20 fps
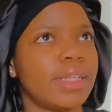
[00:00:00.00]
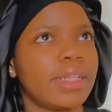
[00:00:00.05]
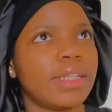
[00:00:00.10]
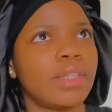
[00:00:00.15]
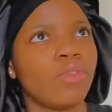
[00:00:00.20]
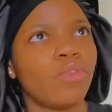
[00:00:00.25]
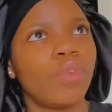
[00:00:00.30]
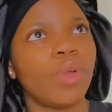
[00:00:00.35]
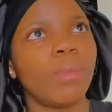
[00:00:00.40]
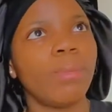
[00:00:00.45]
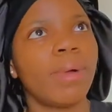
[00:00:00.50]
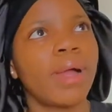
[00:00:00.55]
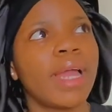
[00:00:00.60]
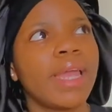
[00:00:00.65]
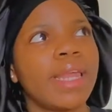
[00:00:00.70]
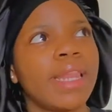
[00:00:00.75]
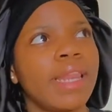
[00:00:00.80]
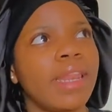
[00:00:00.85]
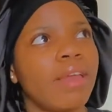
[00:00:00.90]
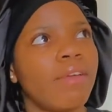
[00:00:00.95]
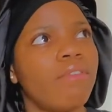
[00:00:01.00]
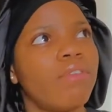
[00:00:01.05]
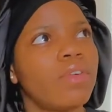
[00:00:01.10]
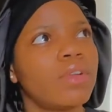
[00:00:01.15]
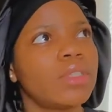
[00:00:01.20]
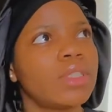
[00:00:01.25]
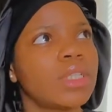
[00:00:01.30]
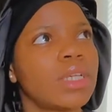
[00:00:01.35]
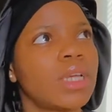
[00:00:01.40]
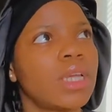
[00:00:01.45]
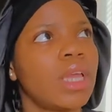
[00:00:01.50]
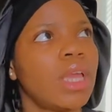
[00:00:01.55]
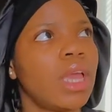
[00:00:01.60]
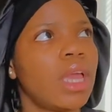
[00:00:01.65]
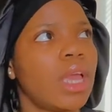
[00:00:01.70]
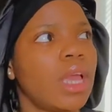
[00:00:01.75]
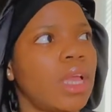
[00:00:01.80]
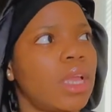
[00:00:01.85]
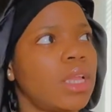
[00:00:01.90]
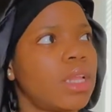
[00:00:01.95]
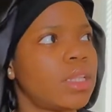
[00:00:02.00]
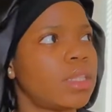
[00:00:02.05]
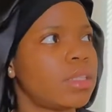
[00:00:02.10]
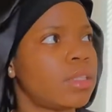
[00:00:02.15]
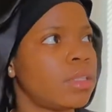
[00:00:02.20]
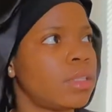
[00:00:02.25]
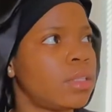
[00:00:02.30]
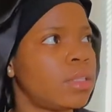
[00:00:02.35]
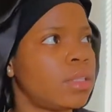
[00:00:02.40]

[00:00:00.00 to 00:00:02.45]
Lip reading: November 11th, and